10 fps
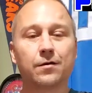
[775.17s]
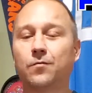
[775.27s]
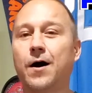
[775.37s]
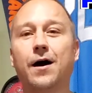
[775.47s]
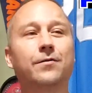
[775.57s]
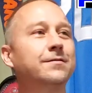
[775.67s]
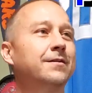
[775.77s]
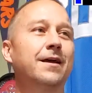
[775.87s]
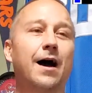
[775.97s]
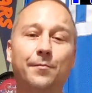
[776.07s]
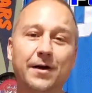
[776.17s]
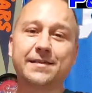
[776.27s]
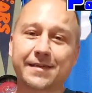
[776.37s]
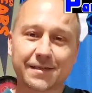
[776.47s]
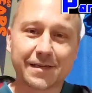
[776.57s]
wow. How many
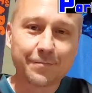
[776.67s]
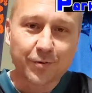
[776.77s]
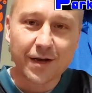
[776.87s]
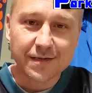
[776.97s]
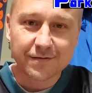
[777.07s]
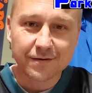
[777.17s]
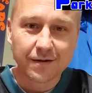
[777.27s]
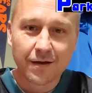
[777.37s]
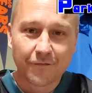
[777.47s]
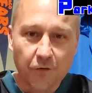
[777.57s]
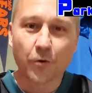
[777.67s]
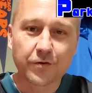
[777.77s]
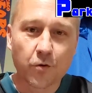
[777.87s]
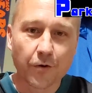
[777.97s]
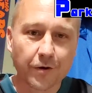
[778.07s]
16-plus fourth
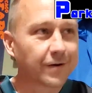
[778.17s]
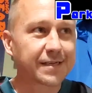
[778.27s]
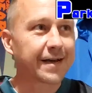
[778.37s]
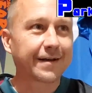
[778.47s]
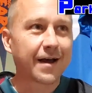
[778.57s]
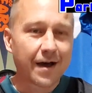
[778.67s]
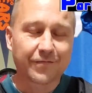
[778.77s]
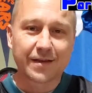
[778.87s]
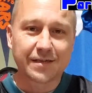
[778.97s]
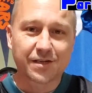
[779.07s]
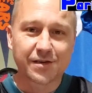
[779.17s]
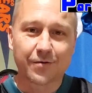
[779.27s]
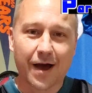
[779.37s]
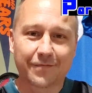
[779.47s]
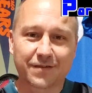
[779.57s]
quarter or second half leads do you
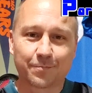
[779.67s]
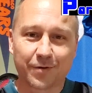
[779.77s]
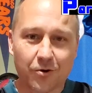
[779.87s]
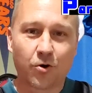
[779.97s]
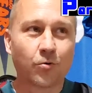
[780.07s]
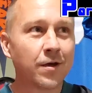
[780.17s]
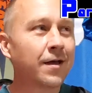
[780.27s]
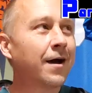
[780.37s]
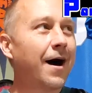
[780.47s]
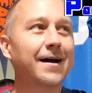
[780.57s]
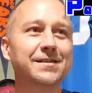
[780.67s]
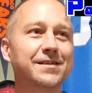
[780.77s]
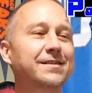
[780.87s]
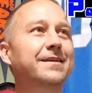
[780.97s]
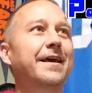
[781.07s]
have to blow? I
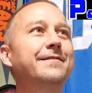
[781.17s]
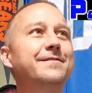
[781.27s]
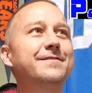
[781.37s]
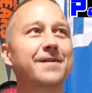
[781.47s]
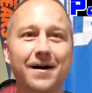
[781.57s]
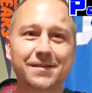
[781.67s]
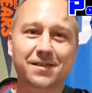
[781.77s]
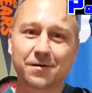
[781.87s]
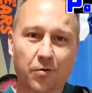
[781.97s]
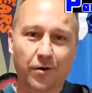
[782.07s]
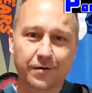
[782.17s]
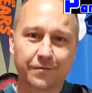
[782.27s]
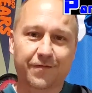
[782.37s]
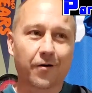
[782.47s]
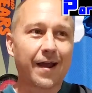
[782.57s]
just cannot support you
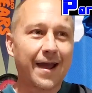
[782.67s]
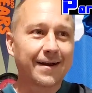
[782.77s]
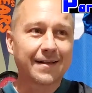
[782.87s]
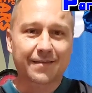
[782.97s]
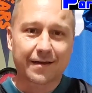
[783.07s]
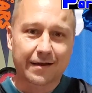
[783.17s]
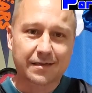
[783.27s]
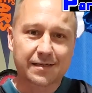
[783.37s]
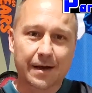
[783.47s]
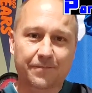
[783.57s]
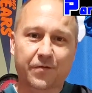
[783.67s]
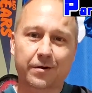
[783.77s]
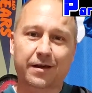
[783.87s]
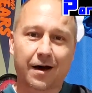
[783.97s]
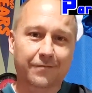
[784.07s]
for anything except for
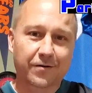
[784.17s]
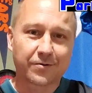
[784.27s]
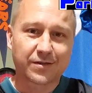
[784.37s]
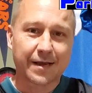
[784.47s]
covers